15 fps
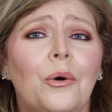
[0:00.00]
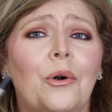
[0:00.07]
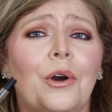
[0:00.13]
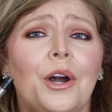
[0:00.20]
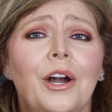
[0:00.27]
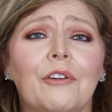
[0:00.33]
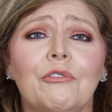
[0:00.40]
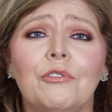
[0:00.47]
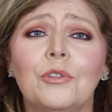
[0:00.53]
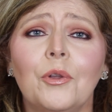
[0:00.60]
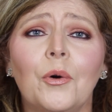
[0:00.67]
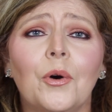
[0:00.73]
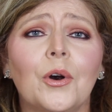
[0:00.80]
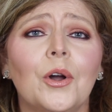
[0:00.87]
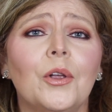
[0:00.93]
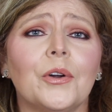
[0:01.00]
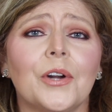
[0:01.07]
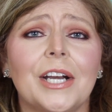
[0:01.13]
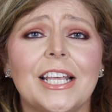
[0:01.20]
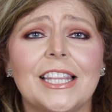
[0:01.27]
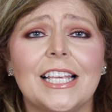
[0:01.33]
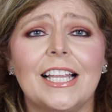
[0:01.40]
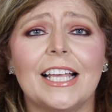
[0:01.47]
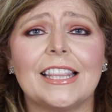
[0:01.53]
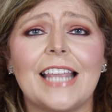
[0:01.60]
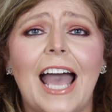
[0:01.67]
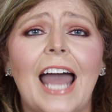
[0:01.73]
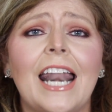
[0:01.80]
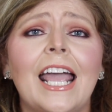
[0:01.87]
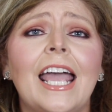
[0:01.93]
or floral or anything like
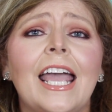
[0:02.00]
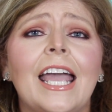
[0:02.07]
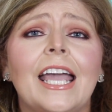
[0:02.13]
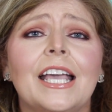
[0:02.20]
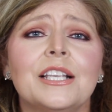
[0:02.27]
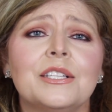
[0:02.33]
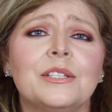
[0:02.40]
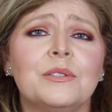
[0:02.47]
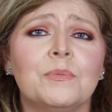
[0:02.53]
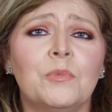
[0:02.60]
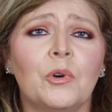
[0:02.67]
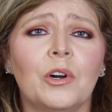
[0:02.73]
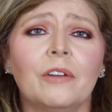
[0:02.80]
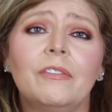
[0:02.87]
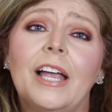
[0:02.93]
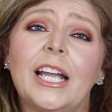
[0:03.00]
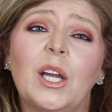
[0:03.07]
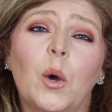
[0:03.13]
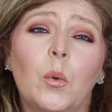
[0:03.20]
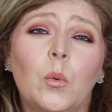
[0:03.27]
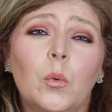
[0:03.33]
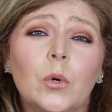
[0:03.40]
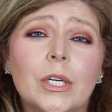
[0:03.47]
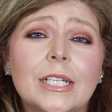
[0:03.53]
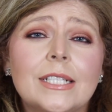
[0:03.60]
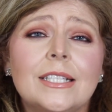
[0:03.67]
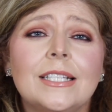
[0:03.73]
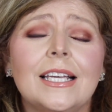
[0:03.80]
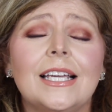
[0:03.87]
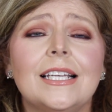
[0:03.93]
that. It is more of like a
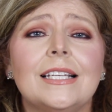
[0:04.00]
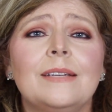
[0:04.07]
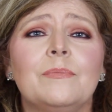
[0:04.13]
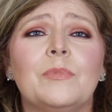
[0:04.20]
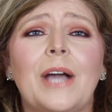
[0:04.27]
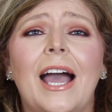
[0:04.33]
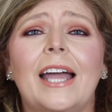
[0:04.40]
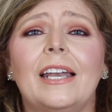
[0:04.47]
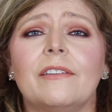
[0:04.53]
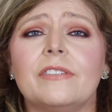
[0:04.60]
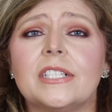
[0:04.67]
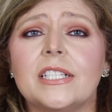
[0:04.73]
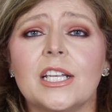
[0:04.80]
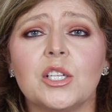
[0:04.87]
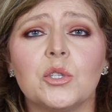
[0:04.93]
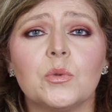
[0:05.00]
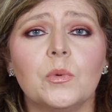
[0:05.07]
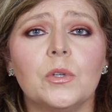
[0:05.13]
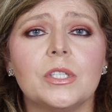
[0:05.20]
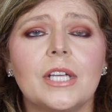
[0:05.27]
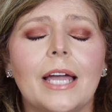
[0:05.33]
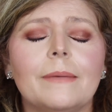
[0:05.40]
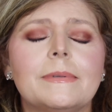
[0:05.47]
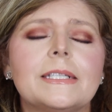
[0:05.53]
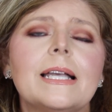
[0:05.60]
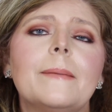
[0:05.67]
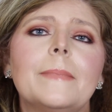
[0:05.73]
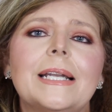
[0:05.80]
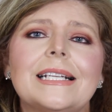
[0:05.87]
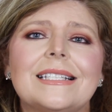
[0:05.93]
woodsy kind of sensual type
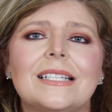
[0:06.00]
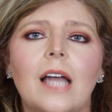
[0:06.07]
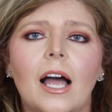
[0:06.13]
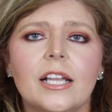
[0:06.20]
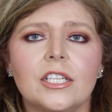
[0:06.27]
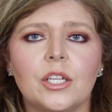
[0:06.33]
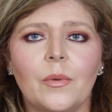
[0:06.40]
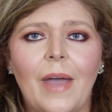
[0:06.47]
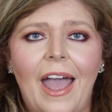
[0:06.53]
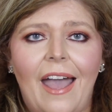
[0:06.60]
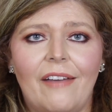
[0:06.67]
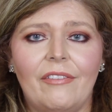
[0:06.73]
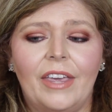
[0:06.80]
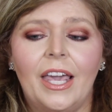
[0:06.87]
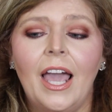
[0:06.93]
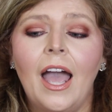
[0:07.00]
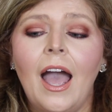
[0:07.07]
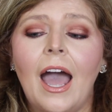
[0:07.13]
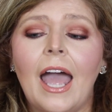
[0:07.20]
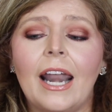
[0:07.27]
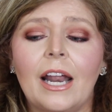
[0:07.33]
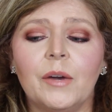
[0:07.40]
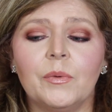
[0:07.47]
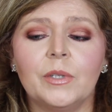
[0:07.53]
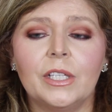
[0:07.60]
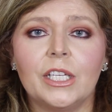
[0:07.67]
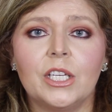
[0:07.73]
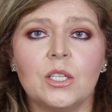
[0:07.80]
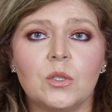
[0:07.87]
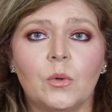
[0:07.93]
scent, but it's not too heavy. And I
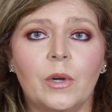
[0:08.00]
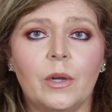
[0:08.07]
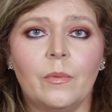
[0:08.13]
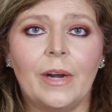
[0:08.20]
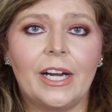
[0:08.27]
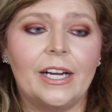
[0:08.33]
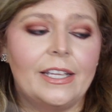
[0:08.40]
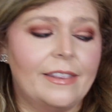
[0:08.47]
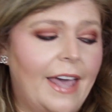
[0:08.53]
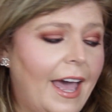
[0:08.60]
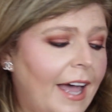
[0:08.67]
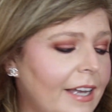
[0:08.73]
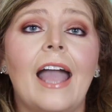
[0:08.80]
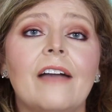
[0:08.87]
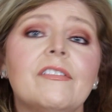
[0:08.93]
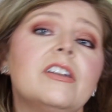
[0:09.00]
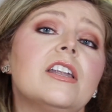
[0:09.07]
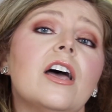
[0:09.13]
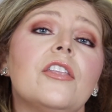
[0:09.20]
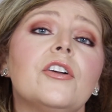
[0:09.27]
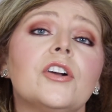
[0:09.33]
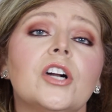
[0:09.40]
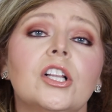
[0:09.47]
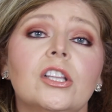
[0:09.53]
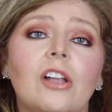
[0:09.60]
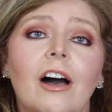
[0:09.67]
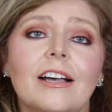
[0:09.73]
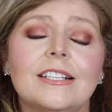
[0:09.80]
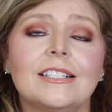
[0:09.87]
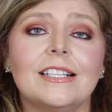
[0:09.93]
really enjoy wearing that. I have another
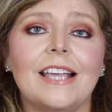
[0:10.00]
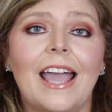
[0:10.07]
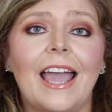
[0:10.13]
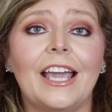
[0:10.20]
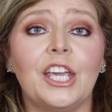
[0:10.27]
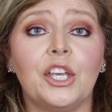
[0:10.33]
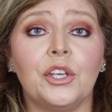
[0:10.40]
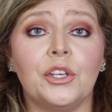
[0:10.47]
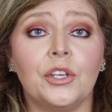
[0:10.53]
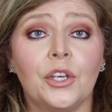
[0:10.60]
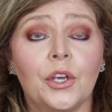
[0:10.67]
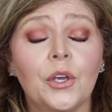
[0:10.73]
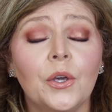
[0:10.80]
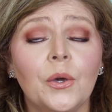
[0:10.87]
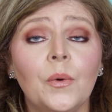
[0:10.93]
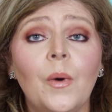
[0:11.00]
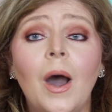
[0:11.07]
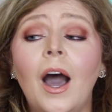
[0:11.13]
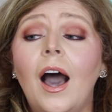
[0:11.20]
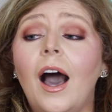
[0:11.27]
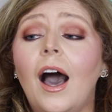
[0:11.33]
Glossier You.